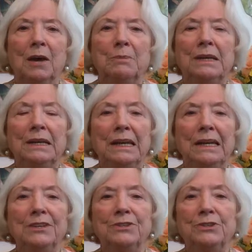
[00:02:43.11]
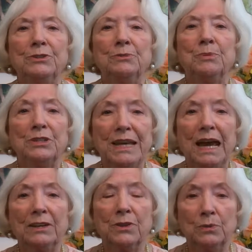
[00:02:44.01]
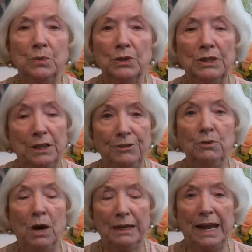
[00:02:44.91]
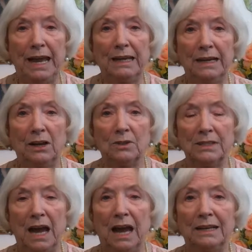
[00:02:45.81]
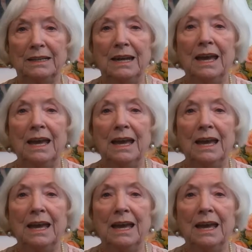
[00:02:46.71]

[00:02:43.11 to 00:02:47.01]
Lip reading: But it is to protect the wood if you want to hang it outside.